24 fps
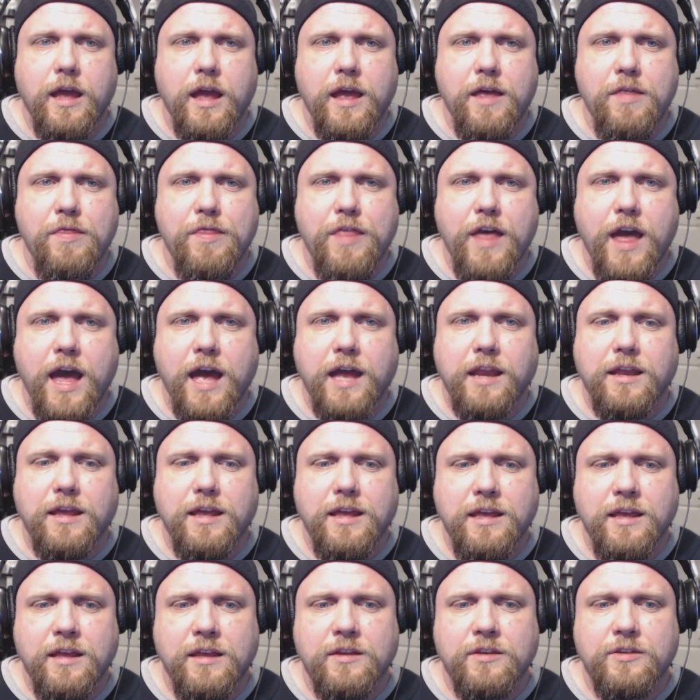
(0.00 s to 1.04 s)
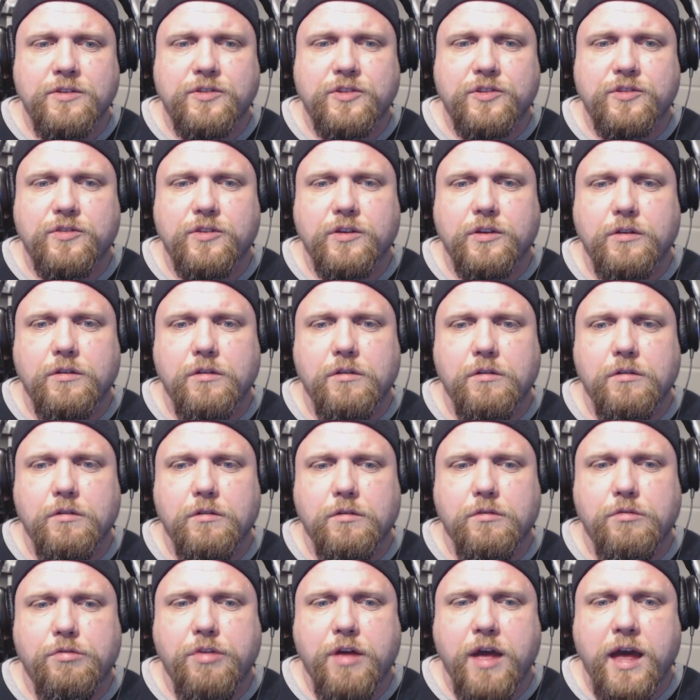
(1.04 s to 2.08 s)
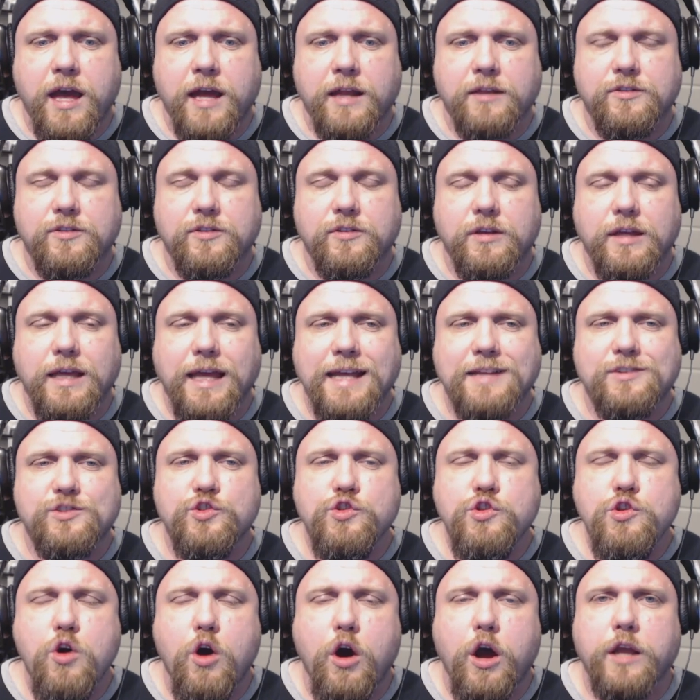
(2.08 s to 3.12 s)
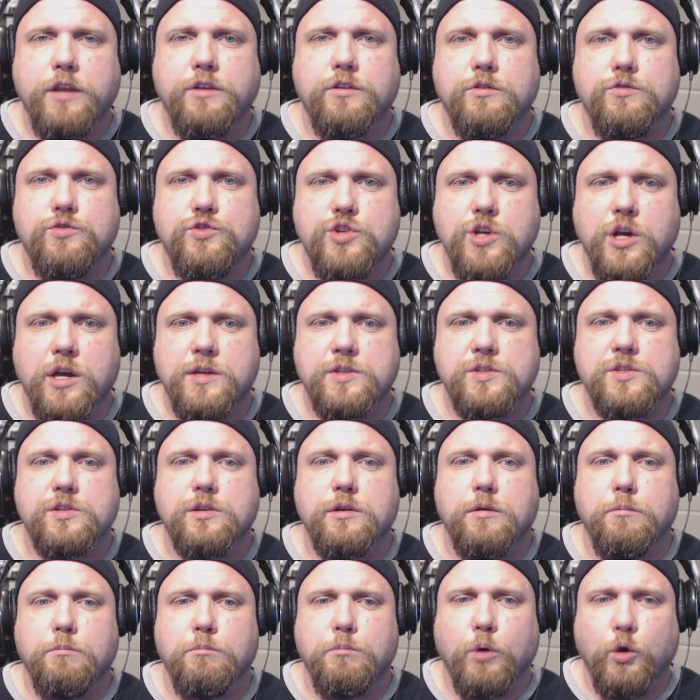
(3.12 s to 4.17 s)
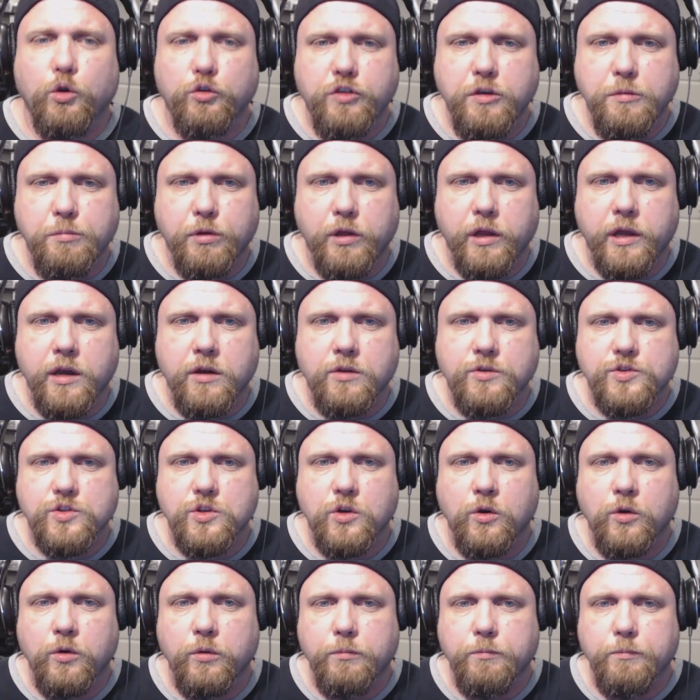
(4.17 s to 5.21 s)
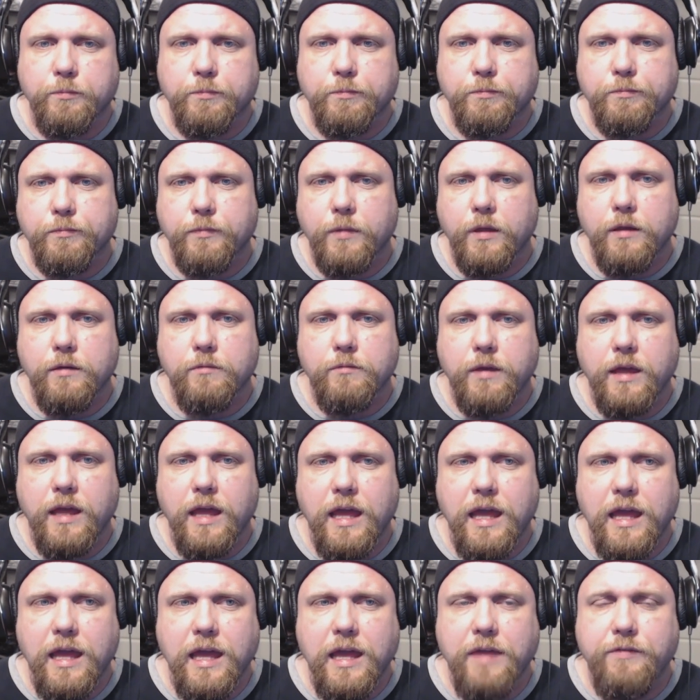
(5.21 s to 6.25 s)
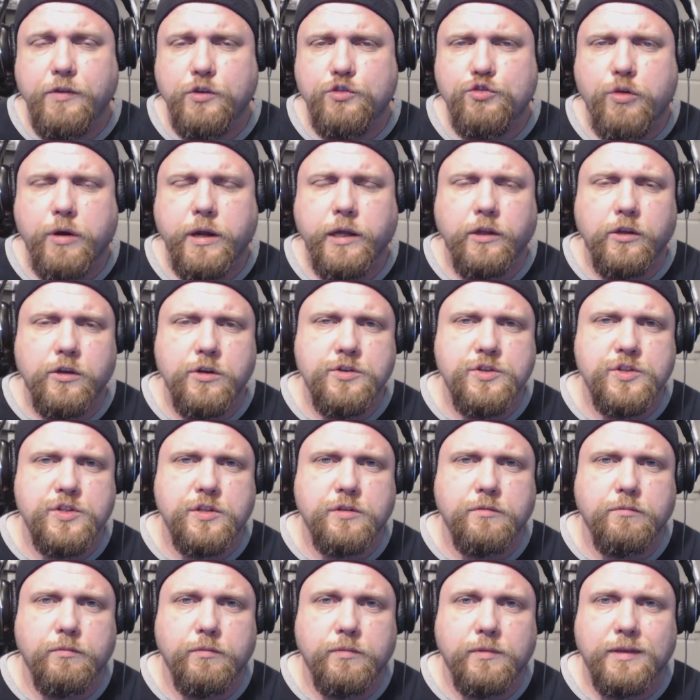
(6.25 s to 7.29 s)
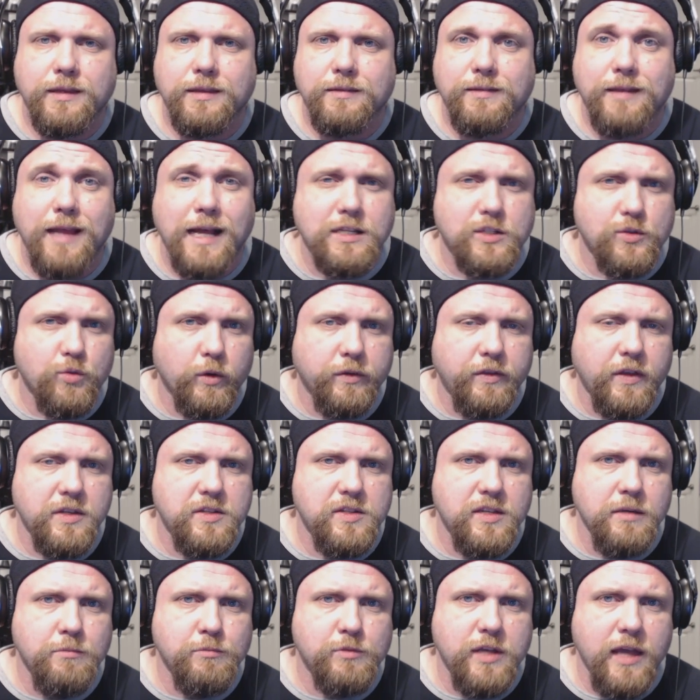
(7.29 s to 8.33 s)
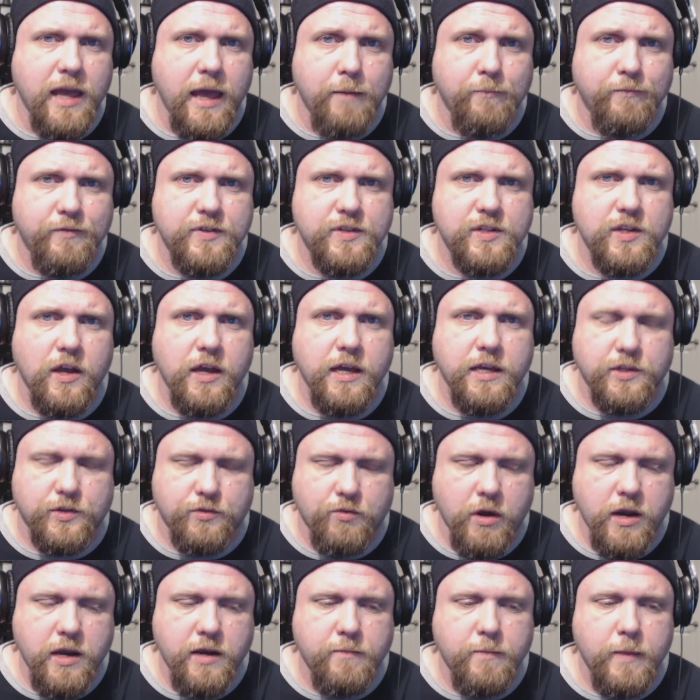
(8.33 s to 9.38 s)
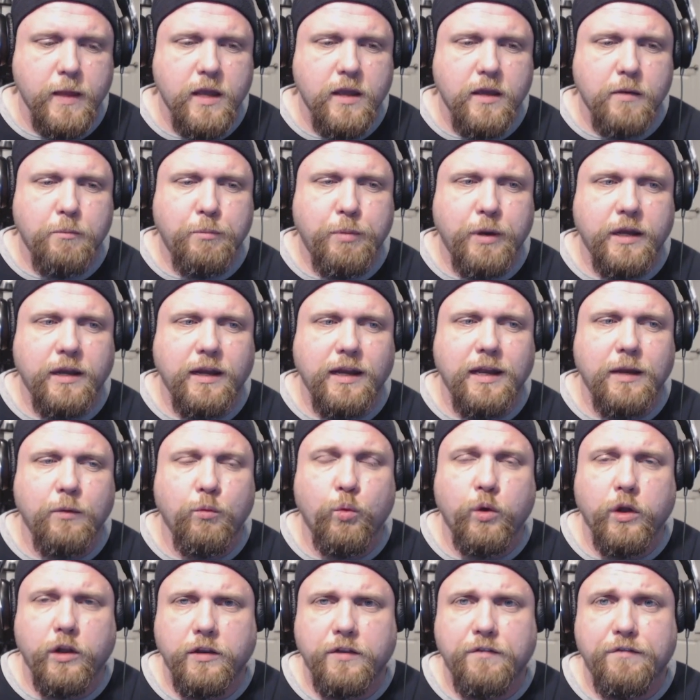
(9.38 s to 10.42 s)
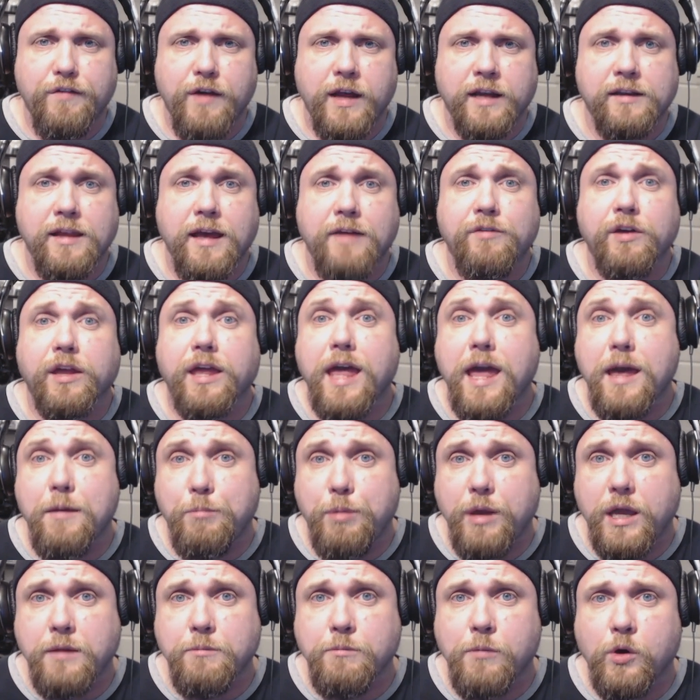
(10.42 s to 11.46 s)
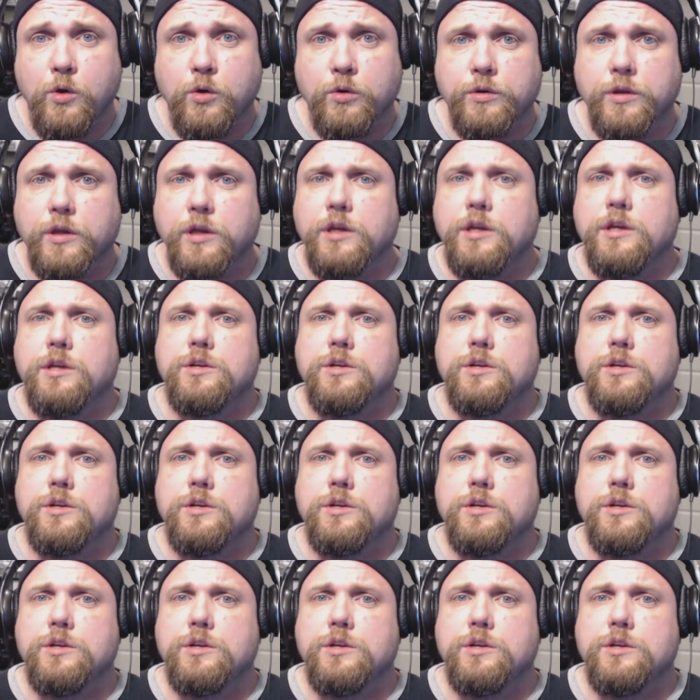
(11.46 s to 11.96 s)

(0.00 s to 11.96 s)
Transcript: And that is that it's not just multiplayer. So in the trailers, that's what they seem to emphasize, right? But it will, in fact, have a campaign mode.